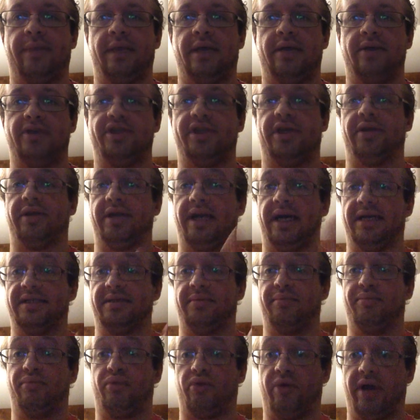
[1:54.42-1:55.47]
Sheldon has a
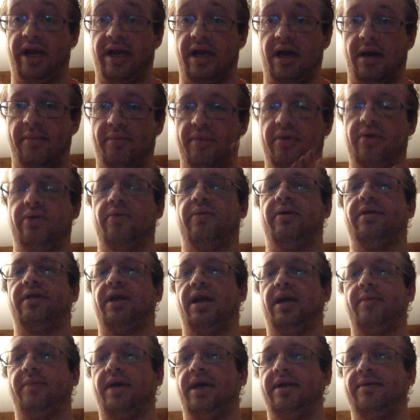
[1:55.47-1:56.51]
breakup with
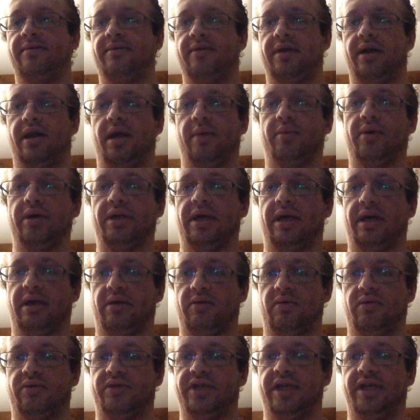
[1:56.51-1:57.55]
Amy, and I put that in
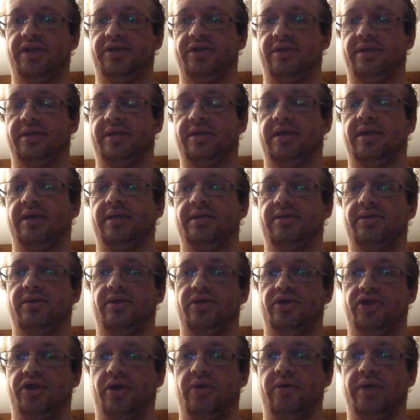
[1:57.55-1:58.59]
quotations because the
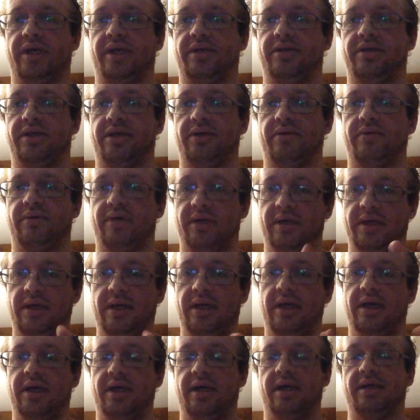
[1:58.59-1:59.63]
show did too,
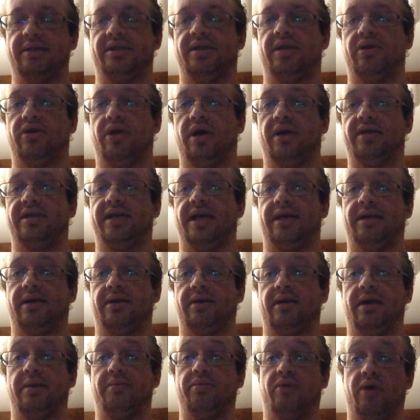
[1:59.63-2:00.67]
because they're not
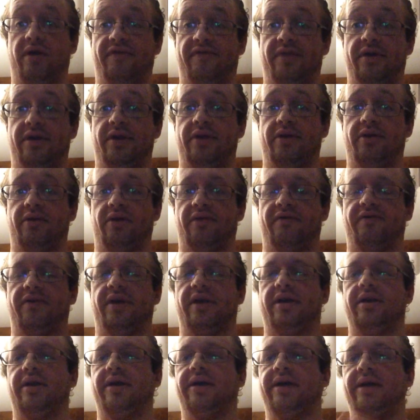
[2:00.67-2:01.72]
technically boyfriend and
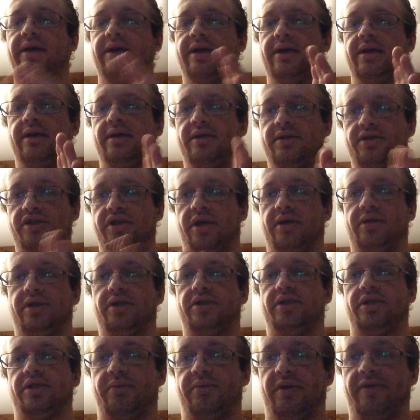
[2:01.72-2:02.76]
girlfriend. Sheldon
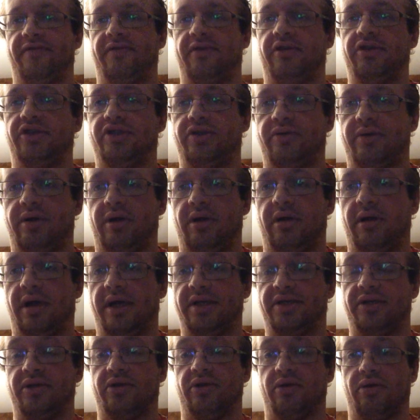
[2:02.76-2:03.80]
refers to her as
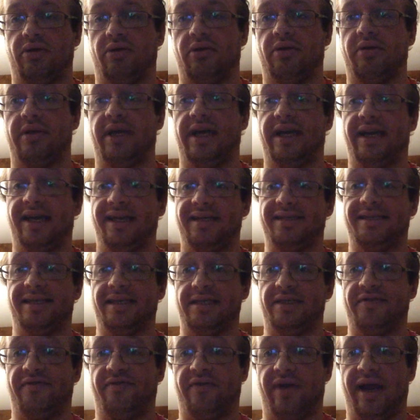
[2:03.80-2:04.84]
a girl that is
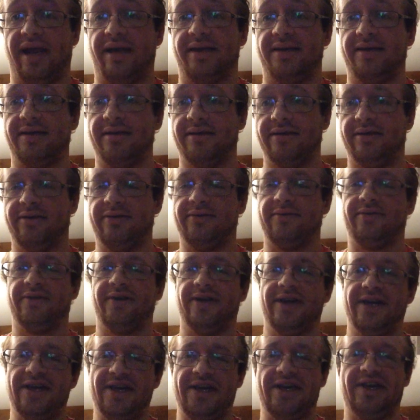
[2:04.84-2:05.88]
his friend.
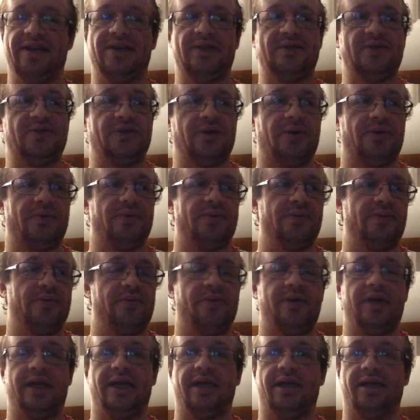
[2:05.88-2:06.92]
So
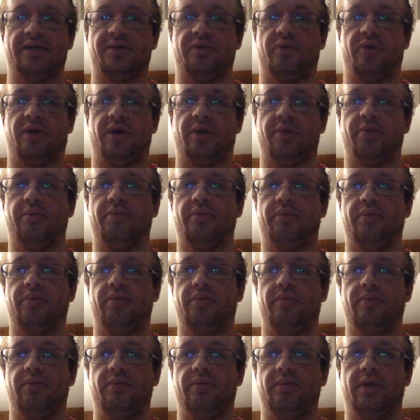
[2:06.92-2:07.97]
he doesn't want
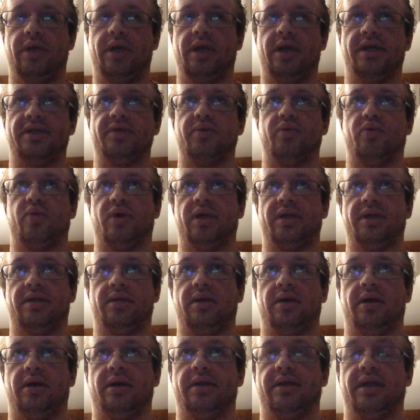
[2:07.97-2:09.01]

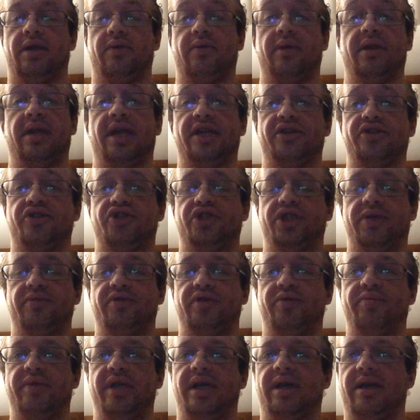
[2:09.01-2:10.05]
their relationship
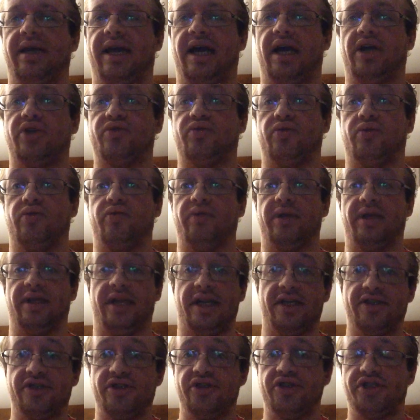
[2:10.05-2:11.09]
to be an actual
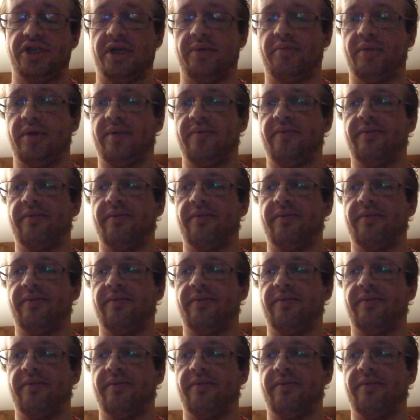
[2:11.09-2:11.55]
relationship.